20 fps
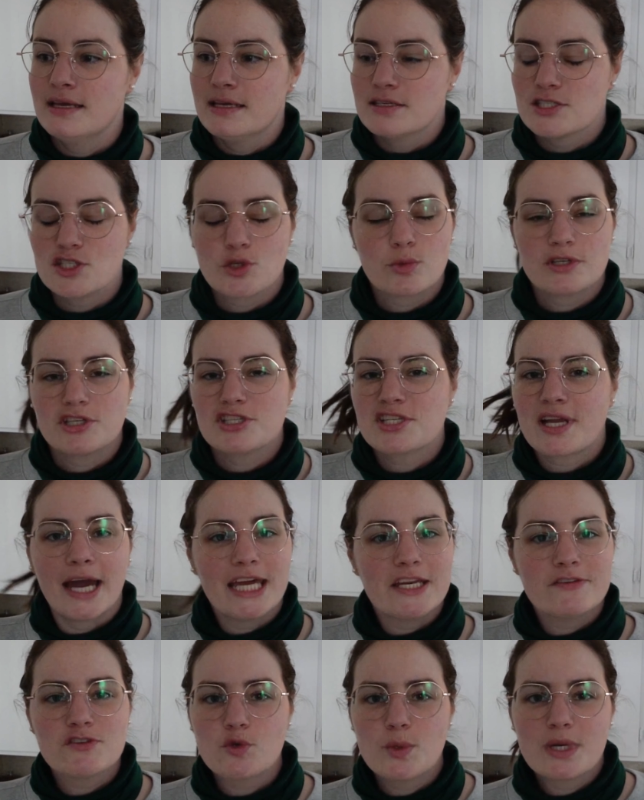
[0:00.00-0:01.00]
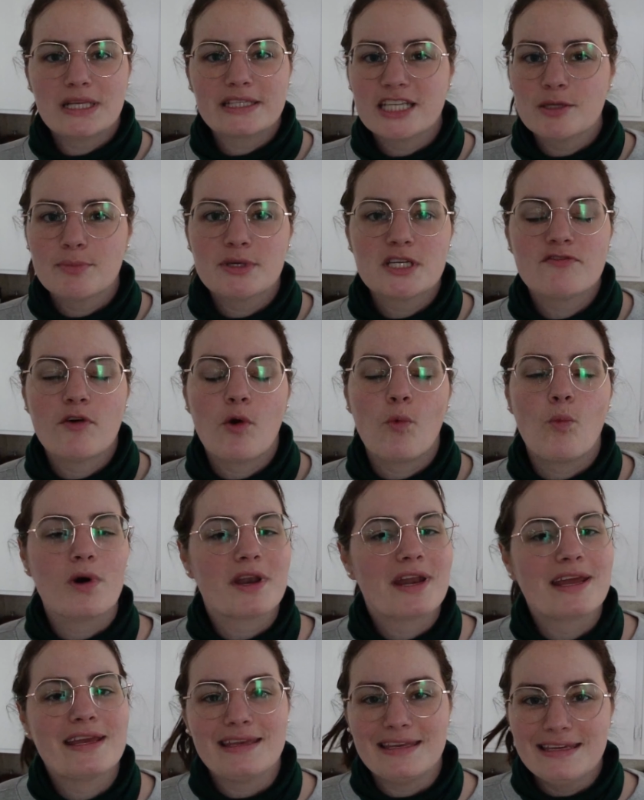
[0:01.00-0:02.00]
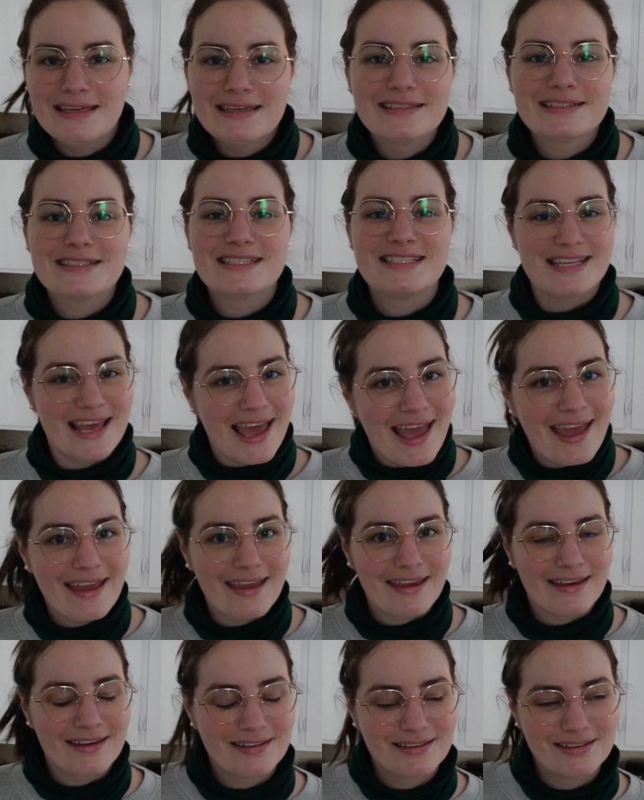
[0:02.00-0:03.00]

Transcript: So we're just kind of doing a little bit of a what I eat in a day.